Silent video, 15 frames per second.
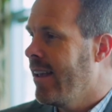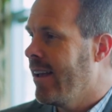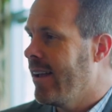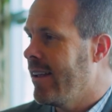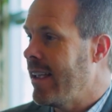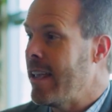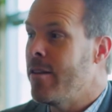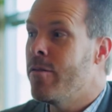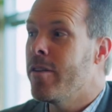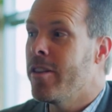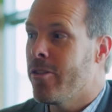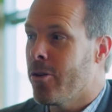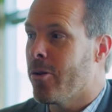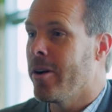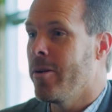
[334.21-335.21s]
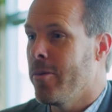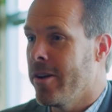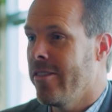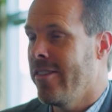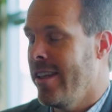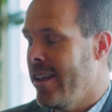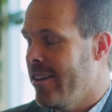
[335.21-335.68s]
Uh, inventory
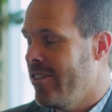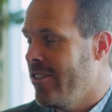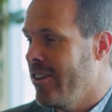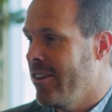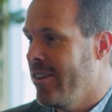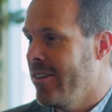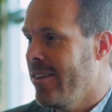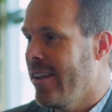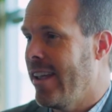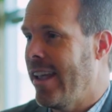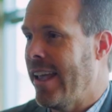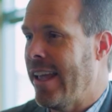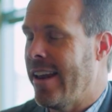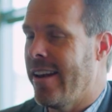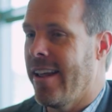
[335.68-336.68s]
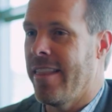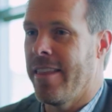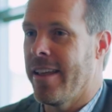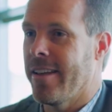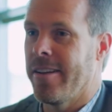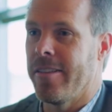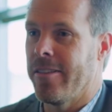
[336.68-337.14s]
was the issue, and I
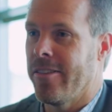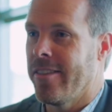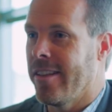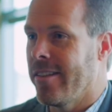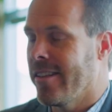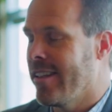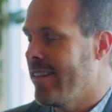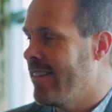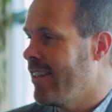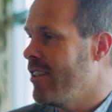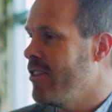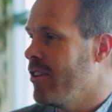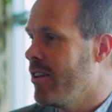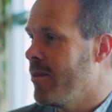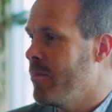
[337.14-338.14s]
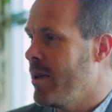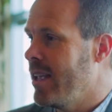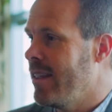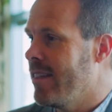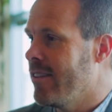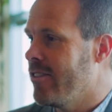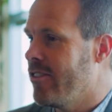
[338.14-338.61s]
think it'll still continue to
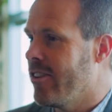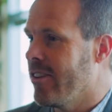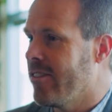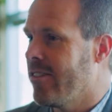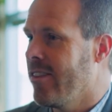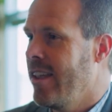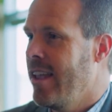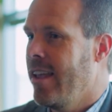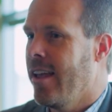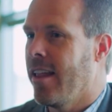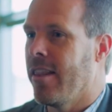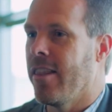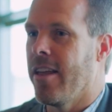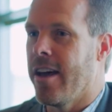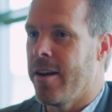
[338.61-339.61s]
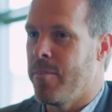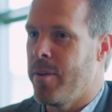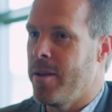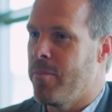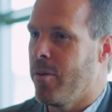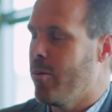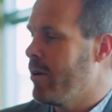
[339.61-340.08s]
be. There's just a lot of
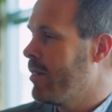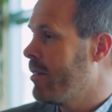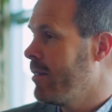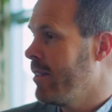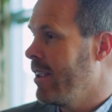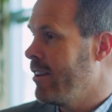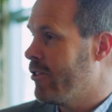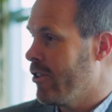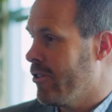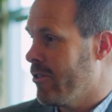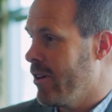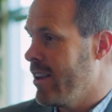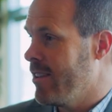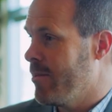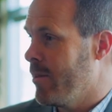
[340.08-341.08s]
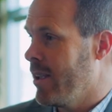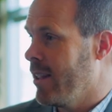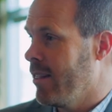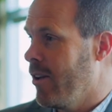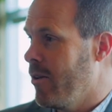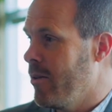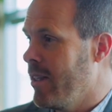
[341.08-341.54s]
people with interest rates
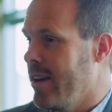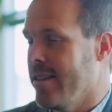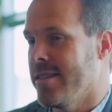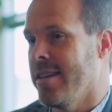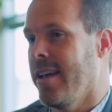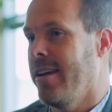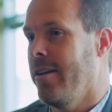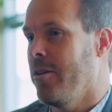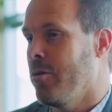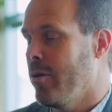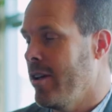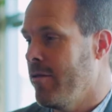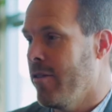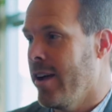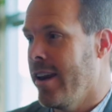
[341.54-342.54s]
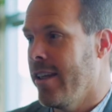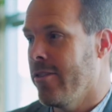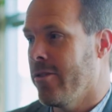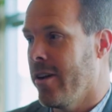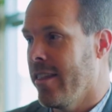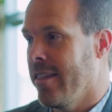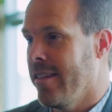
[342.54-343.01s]
being low, they decided to
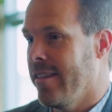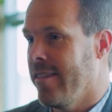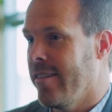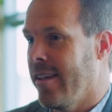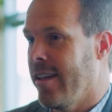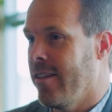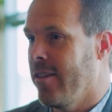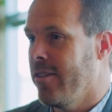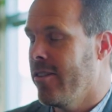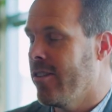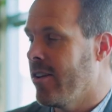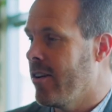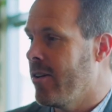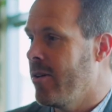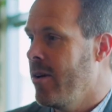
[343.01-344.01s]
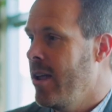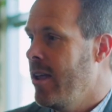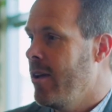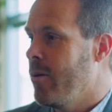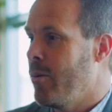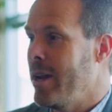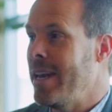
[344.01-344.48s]
refinance rather than sell. So
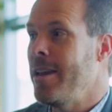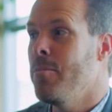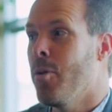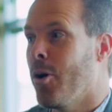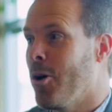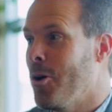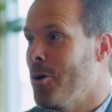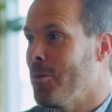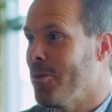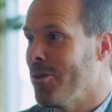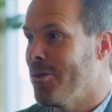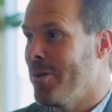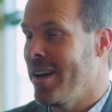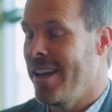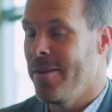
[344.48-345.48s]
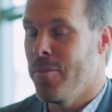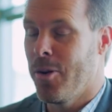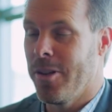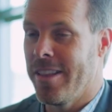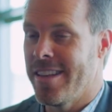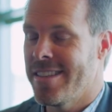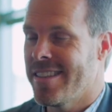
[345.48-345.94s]
we need more homes, we need
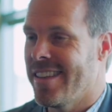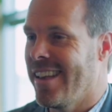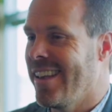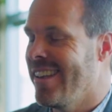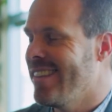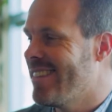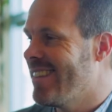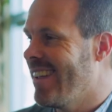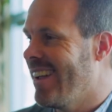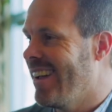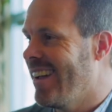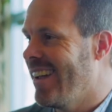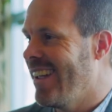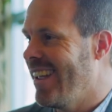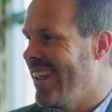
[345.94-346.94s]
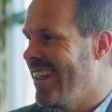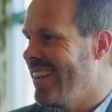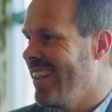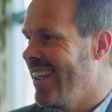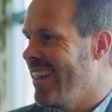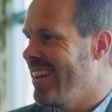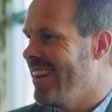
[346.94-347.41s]
more listings uh,
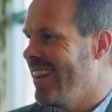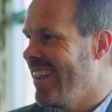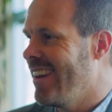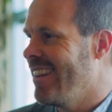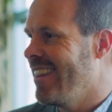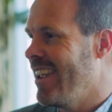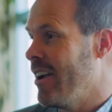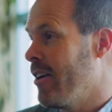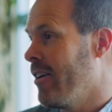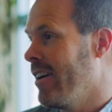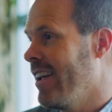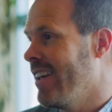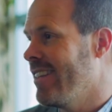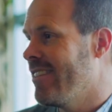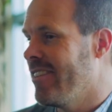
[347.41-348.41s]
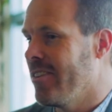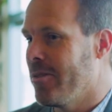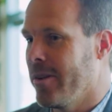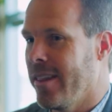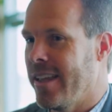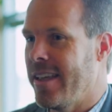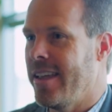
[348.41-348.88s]
in, in the area to
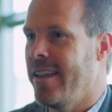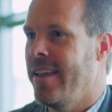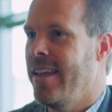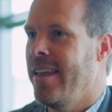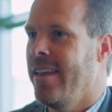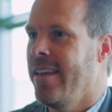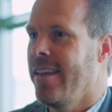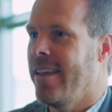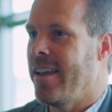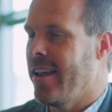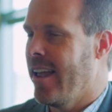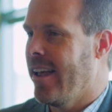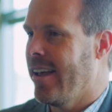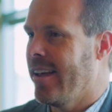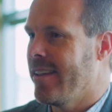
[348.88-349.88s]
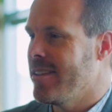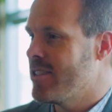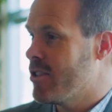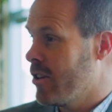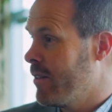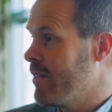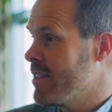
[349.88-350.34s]
really uh,
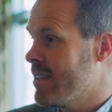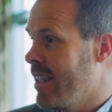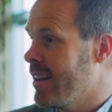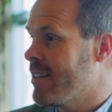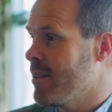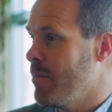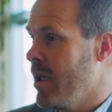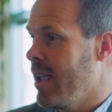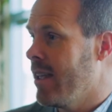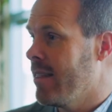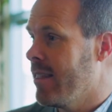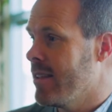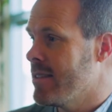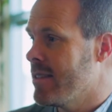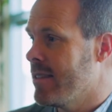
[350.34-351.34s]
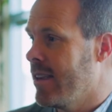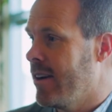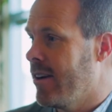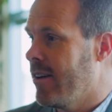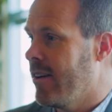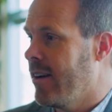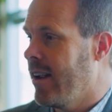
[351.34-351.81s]
service that demand that's
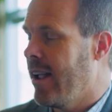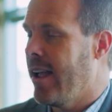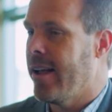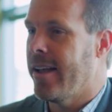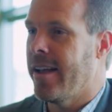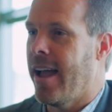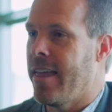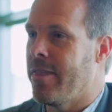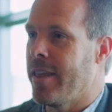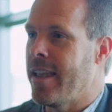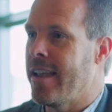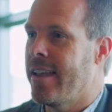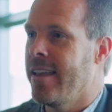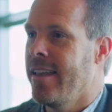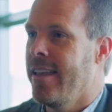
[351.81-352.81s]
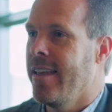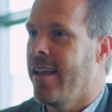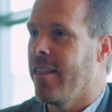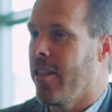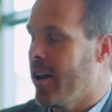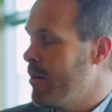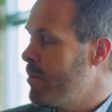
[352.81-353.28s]
there. Uh, I think
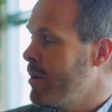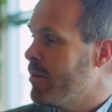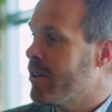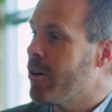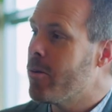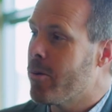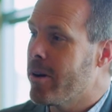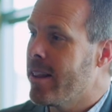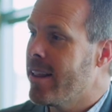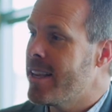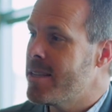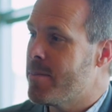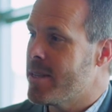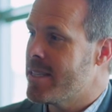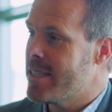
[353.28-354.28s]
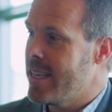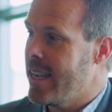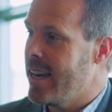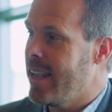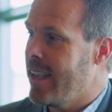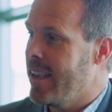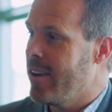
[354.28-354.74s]
a lot of people don't realize, but
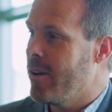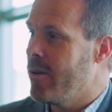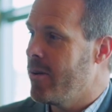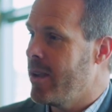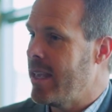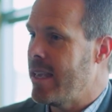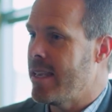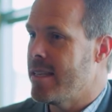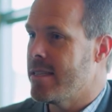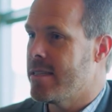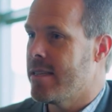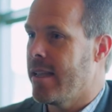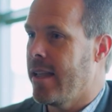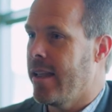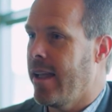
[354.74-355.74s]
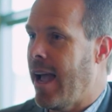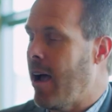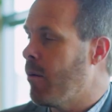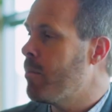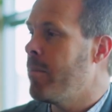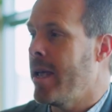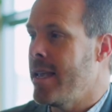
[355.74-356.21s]
San Diego is
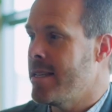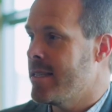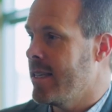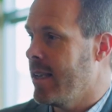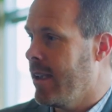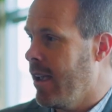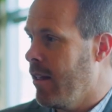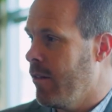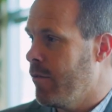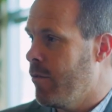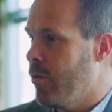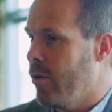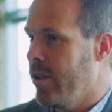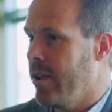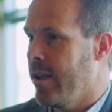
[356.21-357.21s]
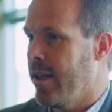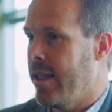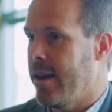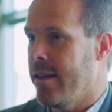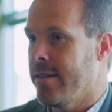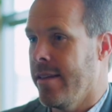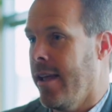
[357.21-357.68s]
outpacing California
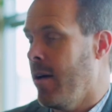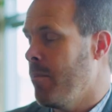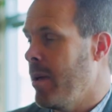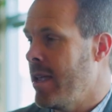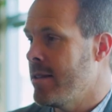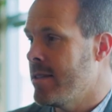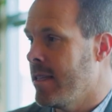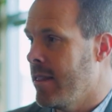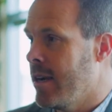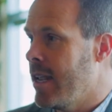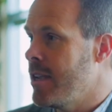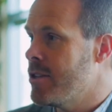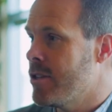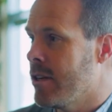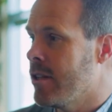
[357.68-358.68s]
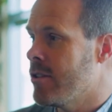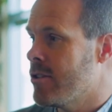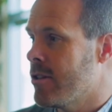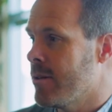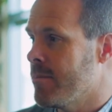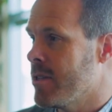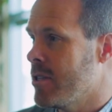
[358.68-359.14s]
and is outpacing the nation in
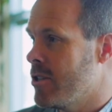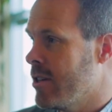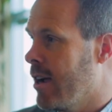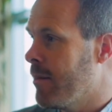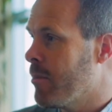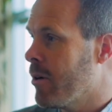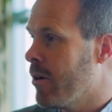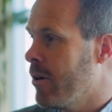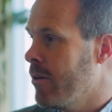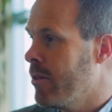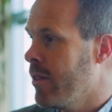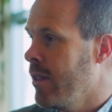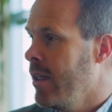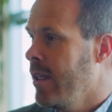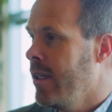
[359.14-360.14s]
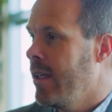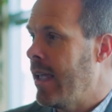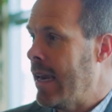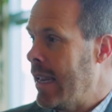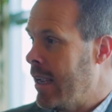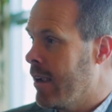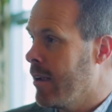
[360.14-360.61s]
terms of job growth
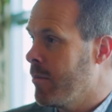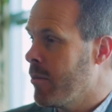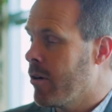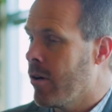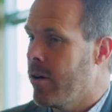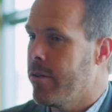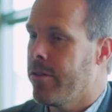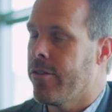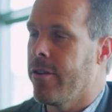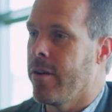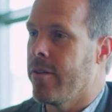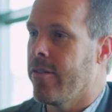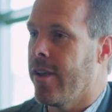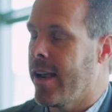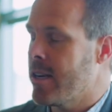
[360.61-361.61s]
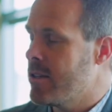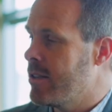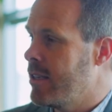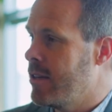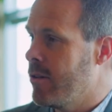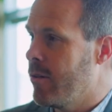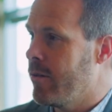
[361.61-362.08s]
and income growth. So it's
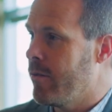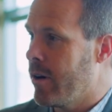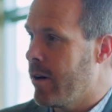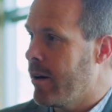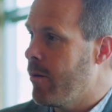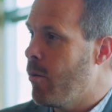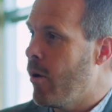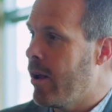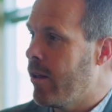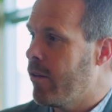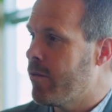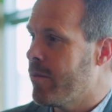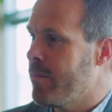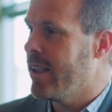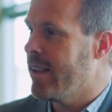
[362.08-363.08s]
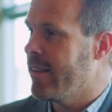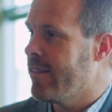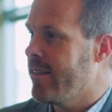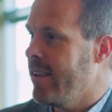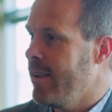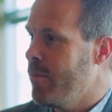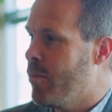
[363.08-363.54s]
actually doing very well that
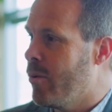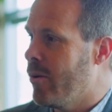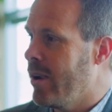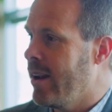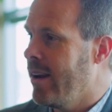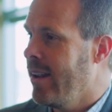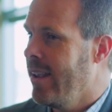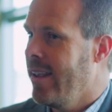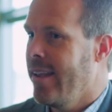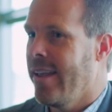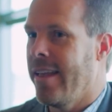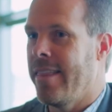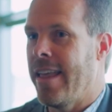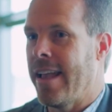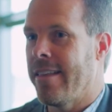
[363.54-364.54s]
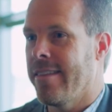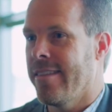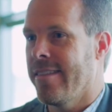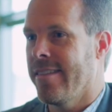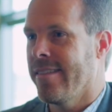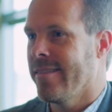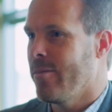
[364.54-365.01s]
standpoint. And
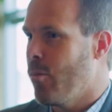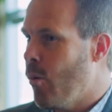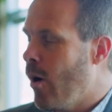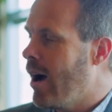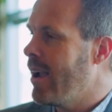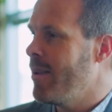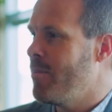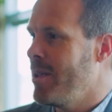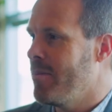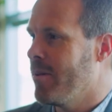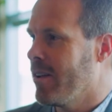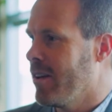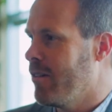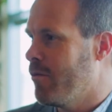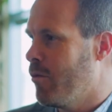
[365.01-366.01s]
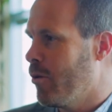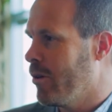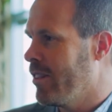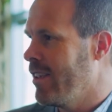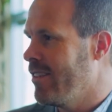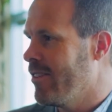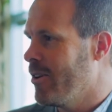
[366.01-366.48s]
that's why people can
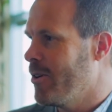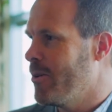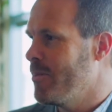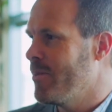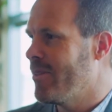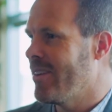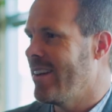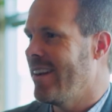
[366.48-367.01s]
afford these homes.